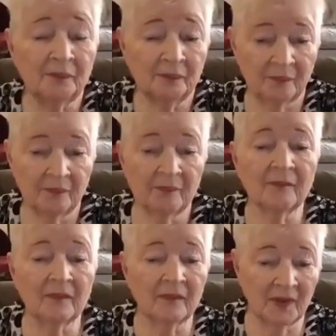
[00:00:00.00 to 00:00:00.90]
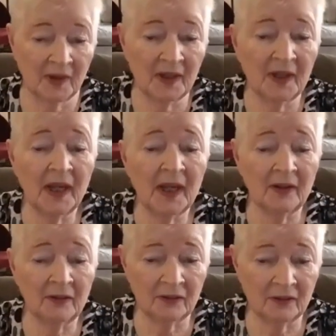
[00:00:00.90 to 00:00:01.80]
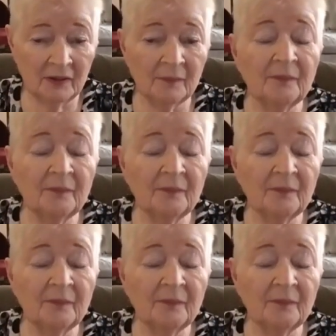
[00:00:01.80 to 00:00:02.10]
I feel like you got